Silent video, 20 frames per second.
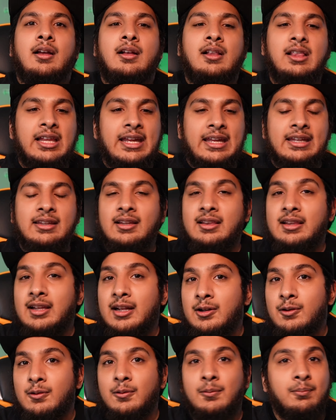clean the
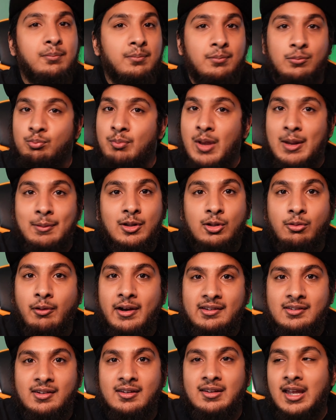litter maybe
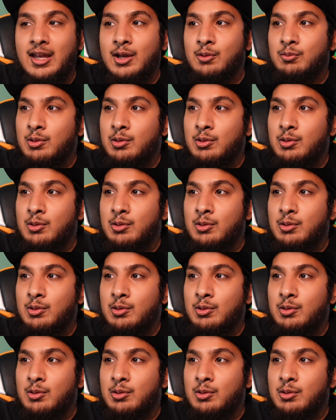twice a day.